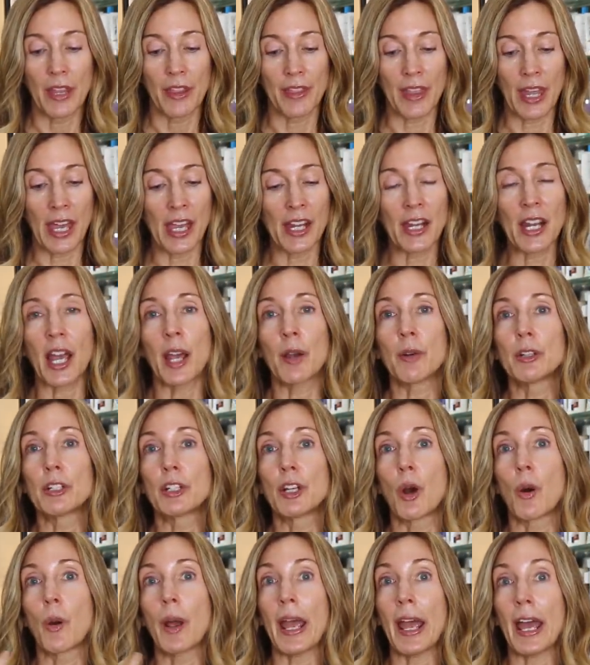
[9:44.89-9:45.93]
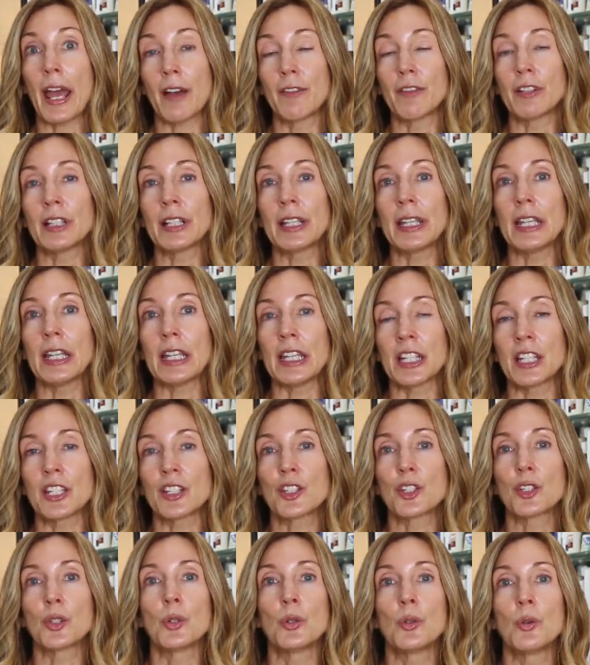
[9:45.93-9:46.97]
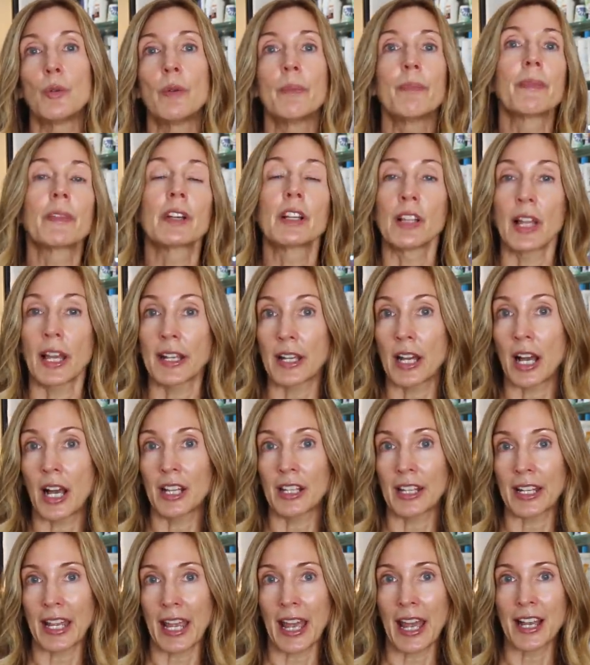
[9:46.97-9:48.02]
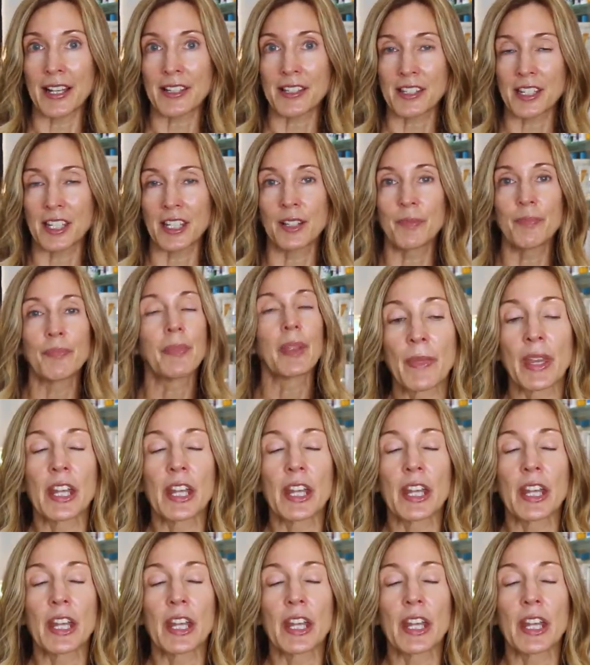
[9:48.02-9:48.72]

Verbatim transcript: then I would go heavily into glycolic glycolic acid.